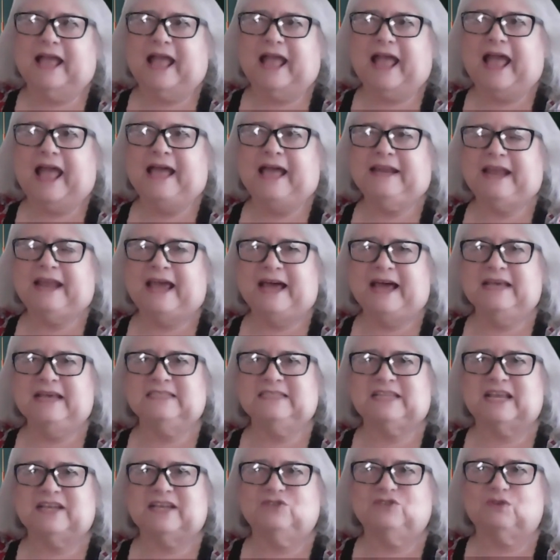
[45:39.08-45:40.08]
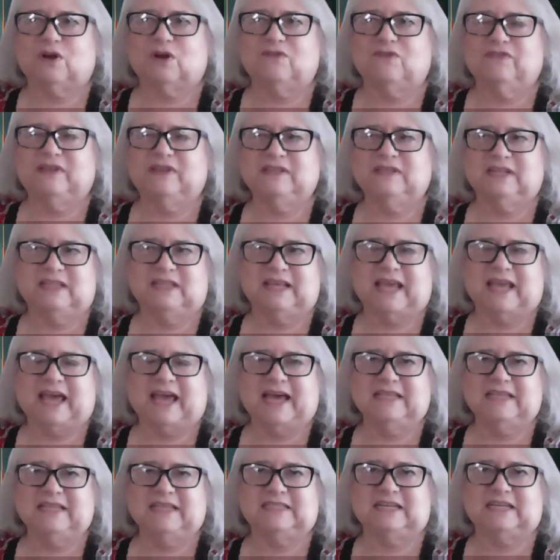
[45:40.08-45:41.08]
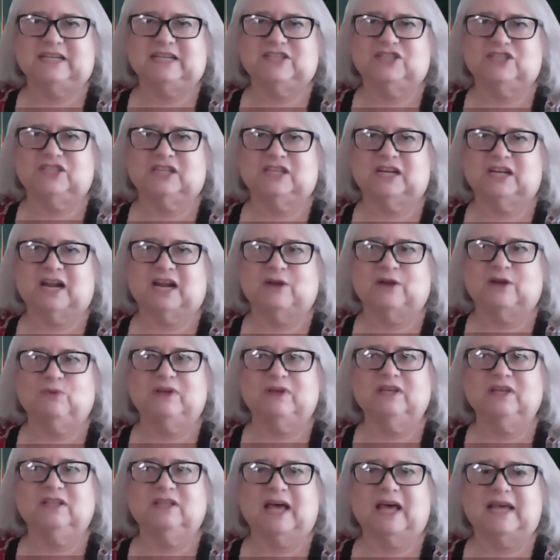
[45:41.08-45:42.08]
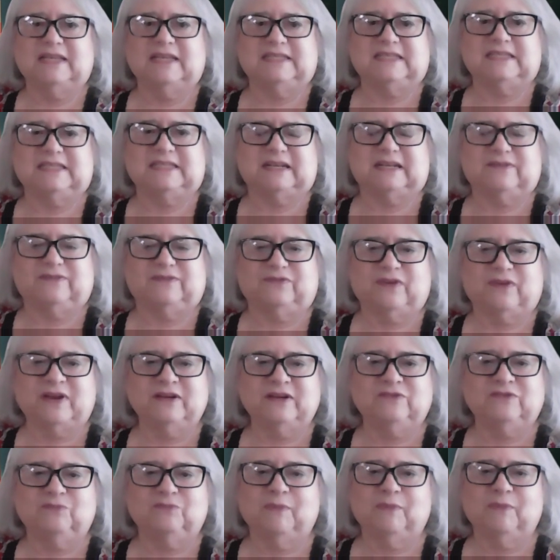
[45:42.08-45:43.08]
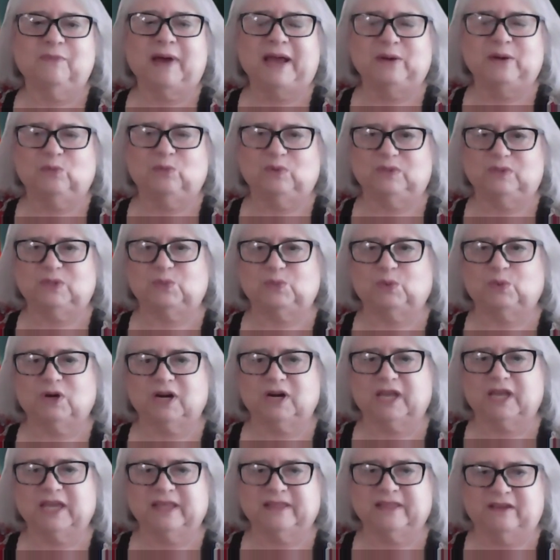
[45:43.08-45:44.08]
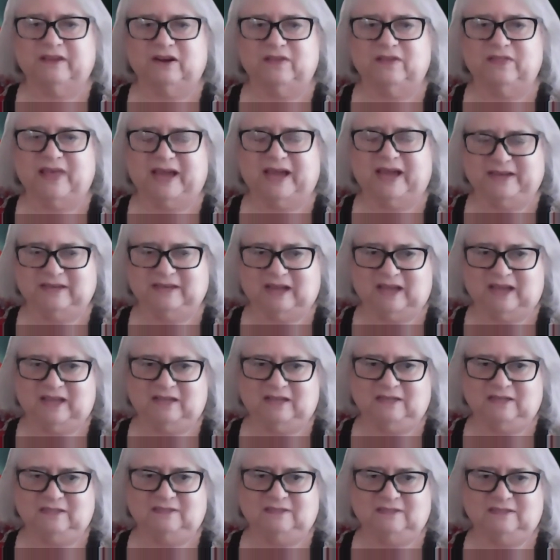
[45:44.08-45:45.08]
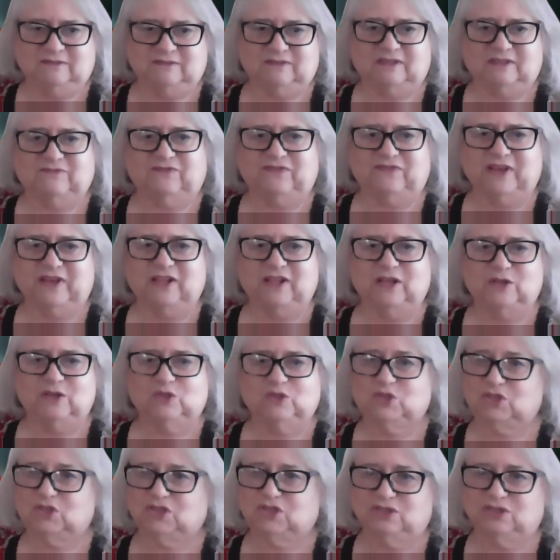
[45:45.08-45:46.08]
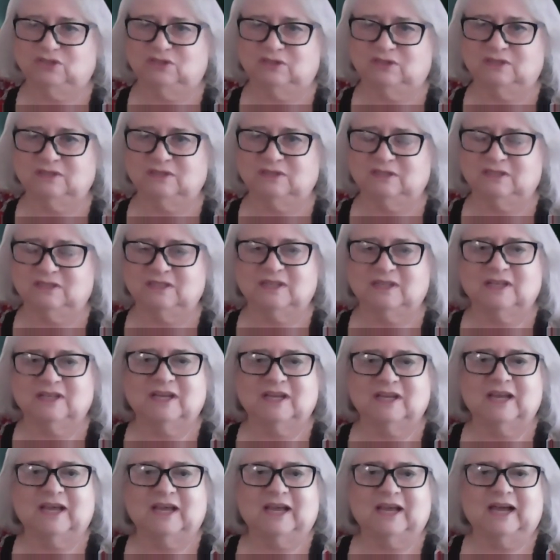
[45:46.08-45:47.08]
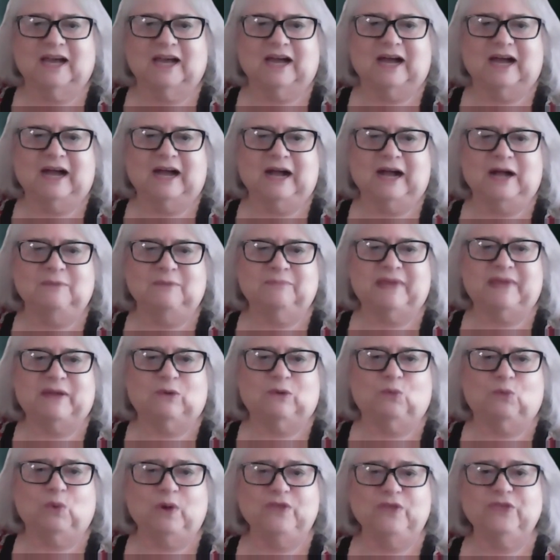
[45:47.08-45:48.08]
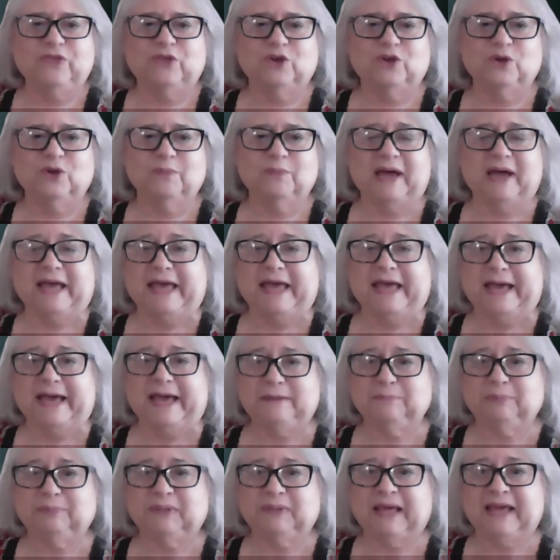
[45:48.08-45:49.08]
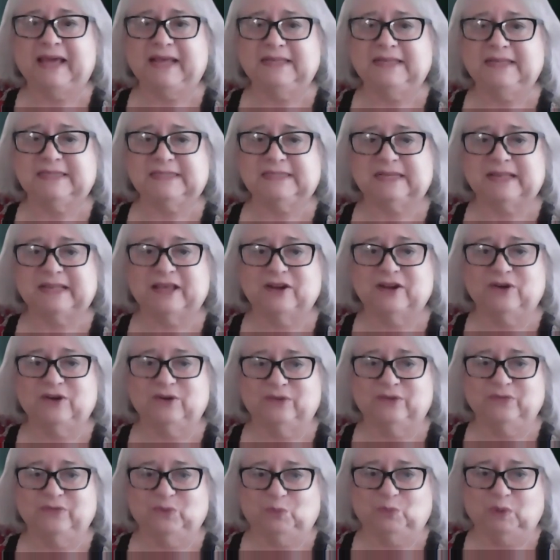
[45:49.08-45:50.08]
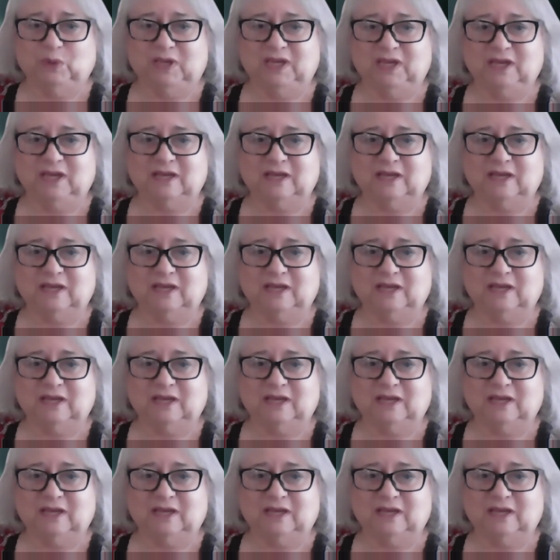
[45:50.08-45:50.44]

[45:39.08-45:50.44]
And as I drove into the gas station, I realized that a friend of mine was working there that night, a fellow student, um, with whom I had plans later in the week.